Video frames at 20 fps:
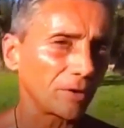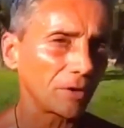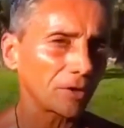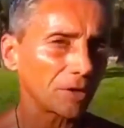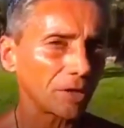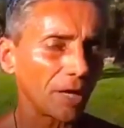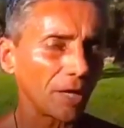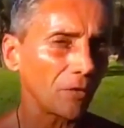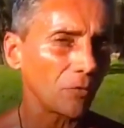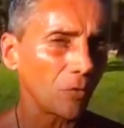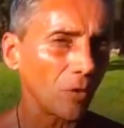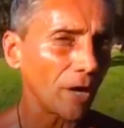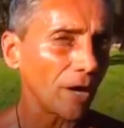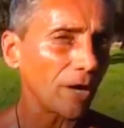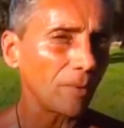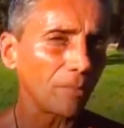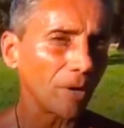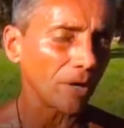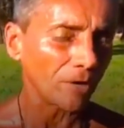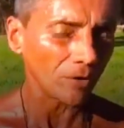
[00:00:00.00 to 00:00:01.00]
Okay, way
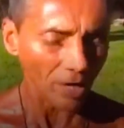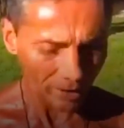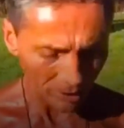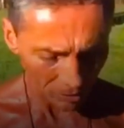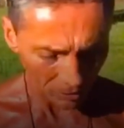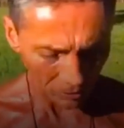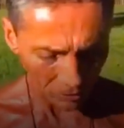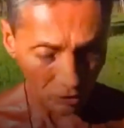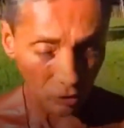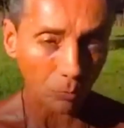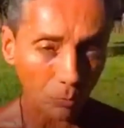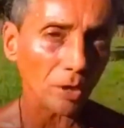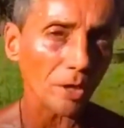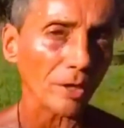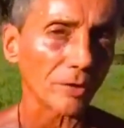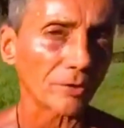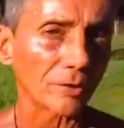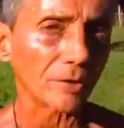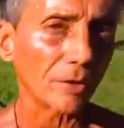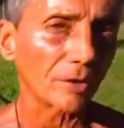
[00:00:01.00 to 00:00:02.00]
better. I can do the
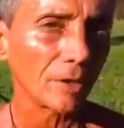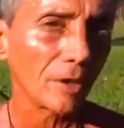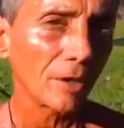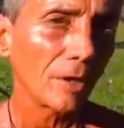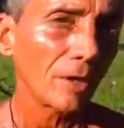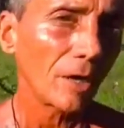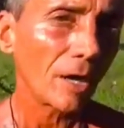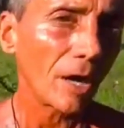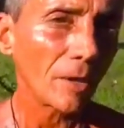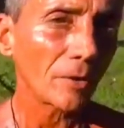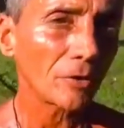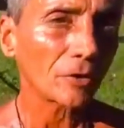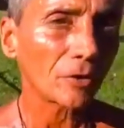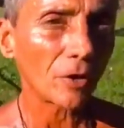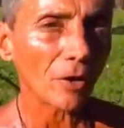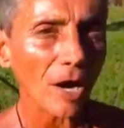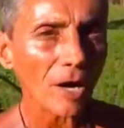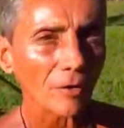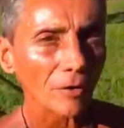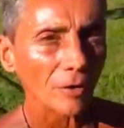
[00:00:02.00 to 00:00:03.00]
splits on the
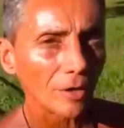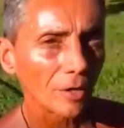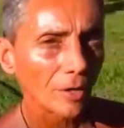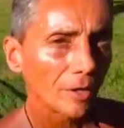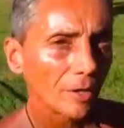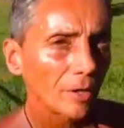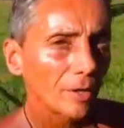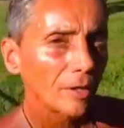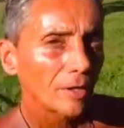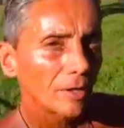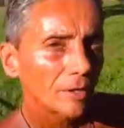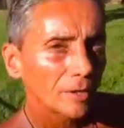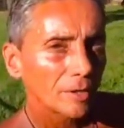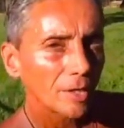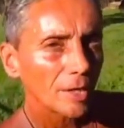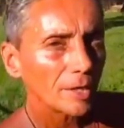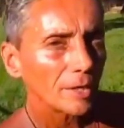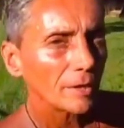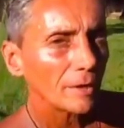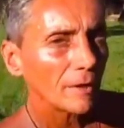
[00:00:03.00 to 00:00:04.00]
ground.
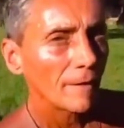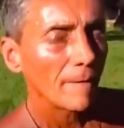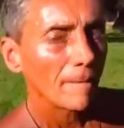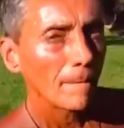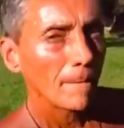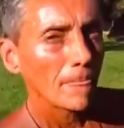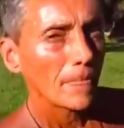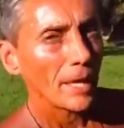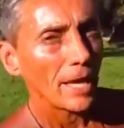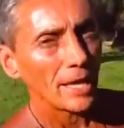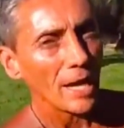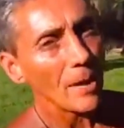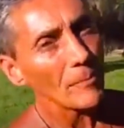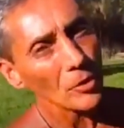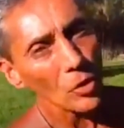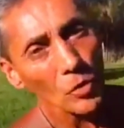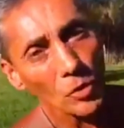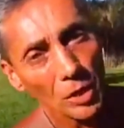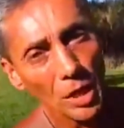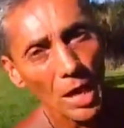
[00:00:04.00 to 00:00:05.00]
Okay, and I'm an
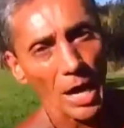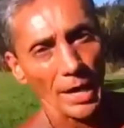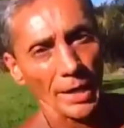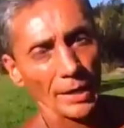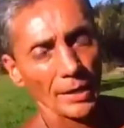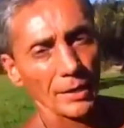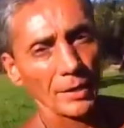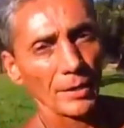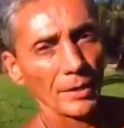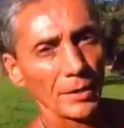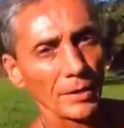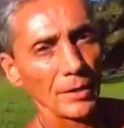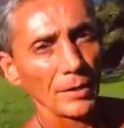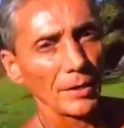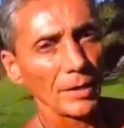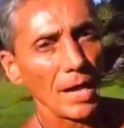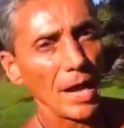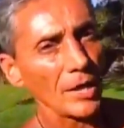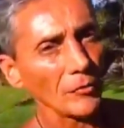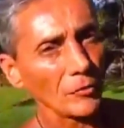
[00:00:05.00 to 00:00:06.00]
old guy.
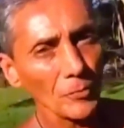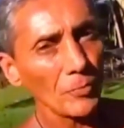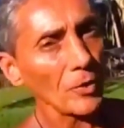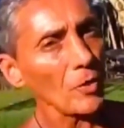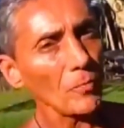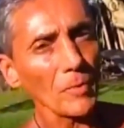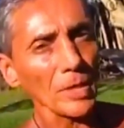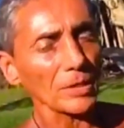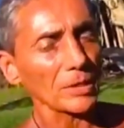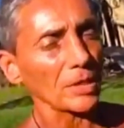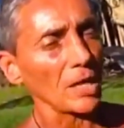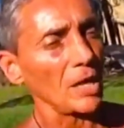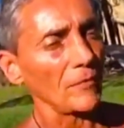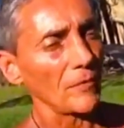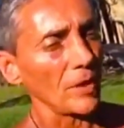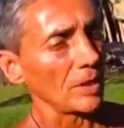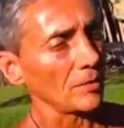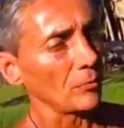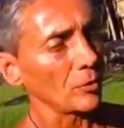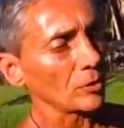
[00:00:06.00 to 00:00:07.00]
I rebuilt myself.
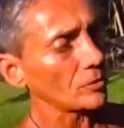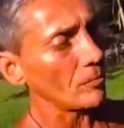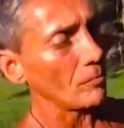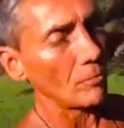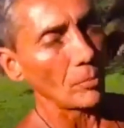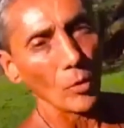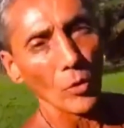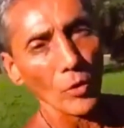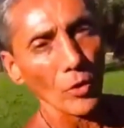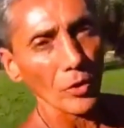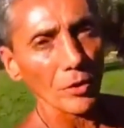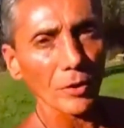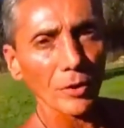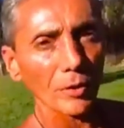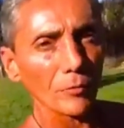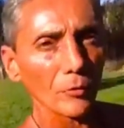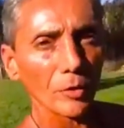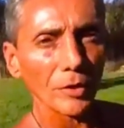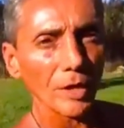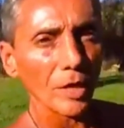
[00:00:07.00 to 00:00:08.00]
I wasn't
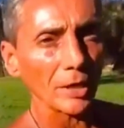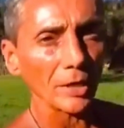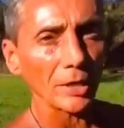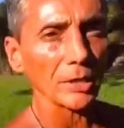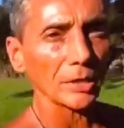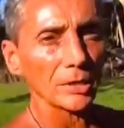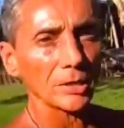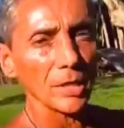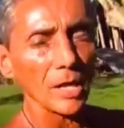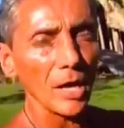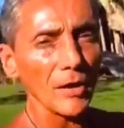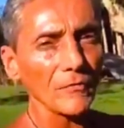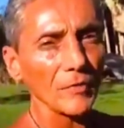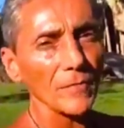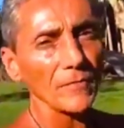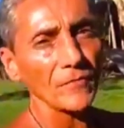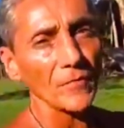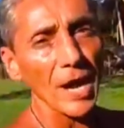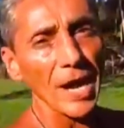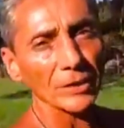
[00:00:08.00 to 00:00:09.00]
born with any of this stuff. And in
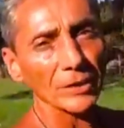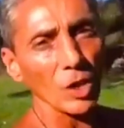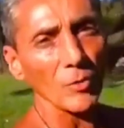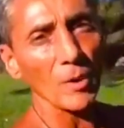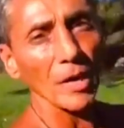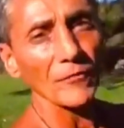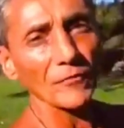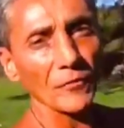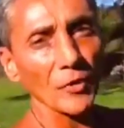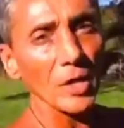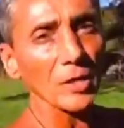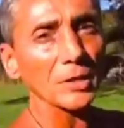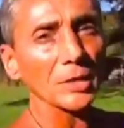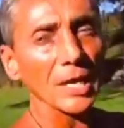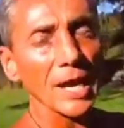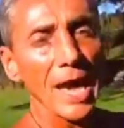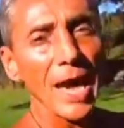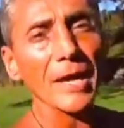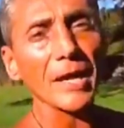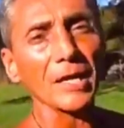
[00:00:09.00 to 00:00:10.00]
fact, all my friends that
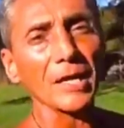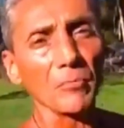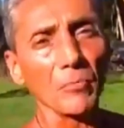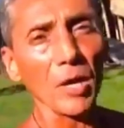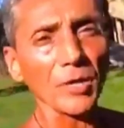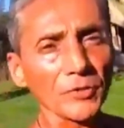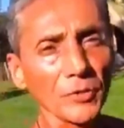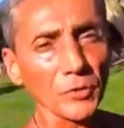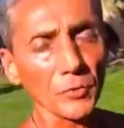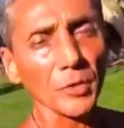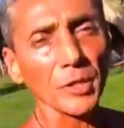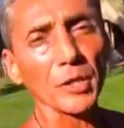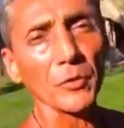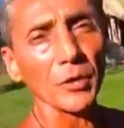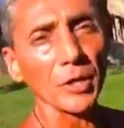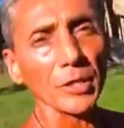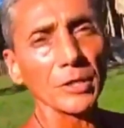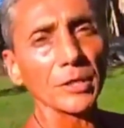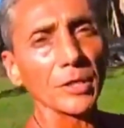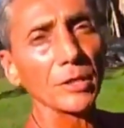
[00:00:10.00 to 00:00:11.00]
had any muscles when they were
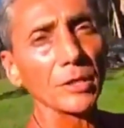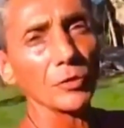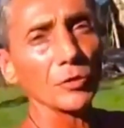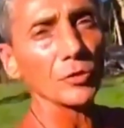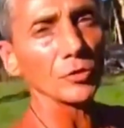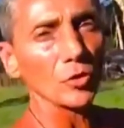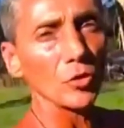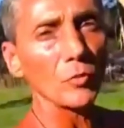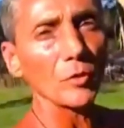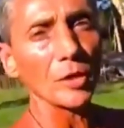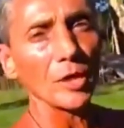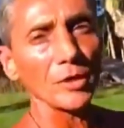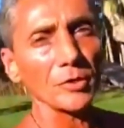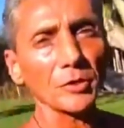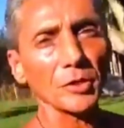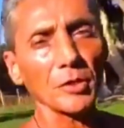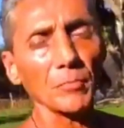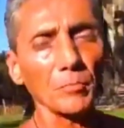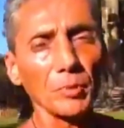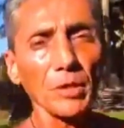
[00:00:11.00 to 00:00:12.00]
18 years old, when I used
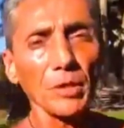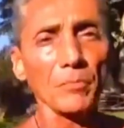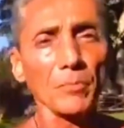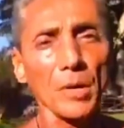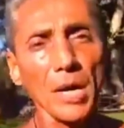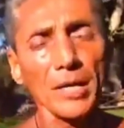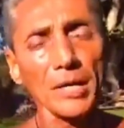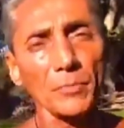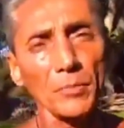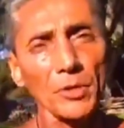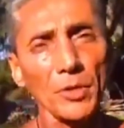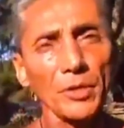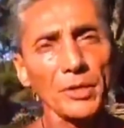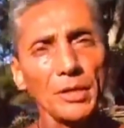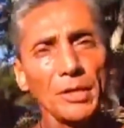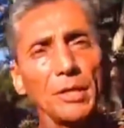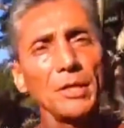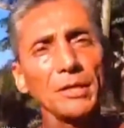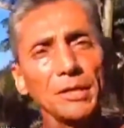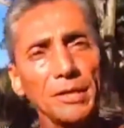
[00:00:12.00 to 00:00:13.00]
to compete in bodybuilding,
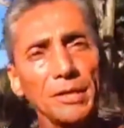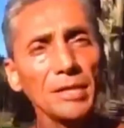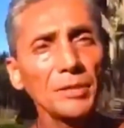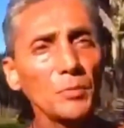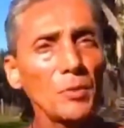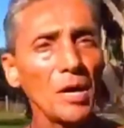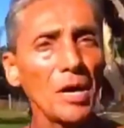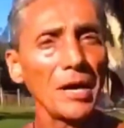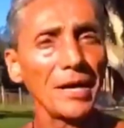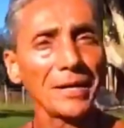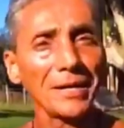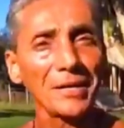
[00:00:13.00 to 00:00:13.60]
guess what?